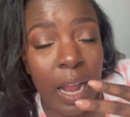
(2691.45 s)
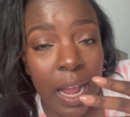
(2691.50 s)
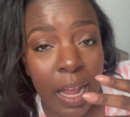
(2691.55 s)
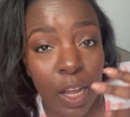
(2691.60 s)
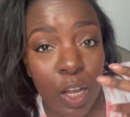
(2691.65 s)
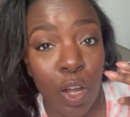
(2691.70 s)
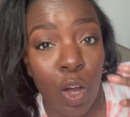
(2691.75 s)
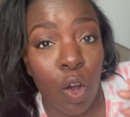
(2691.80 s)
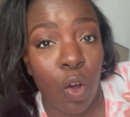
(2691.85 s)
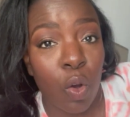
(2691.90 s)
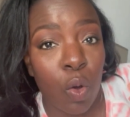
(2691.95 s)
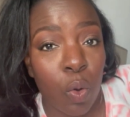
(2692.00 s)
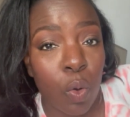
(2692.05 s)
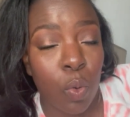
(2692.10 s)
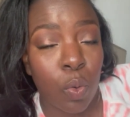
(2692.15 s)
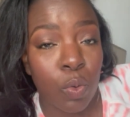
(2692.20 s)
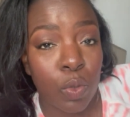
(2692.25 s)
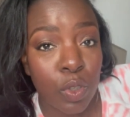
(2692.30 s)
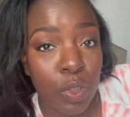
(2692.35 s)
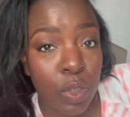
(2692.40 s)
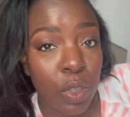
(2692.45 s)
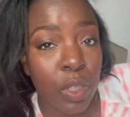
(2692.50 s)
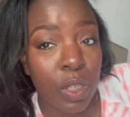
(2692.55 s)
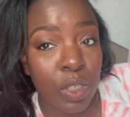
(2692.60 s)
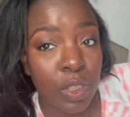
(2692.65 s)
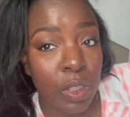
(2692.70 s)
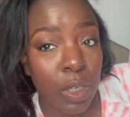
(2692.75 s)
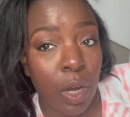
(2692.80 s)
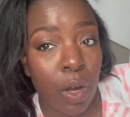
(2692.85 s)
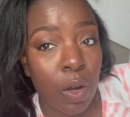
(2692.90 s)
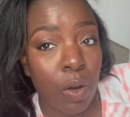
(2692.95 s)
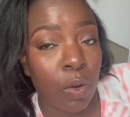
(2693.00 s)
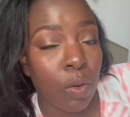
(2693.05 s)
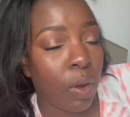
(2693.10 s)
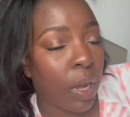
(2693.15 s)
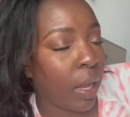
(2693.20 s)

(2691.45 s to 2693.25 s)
and go to the show.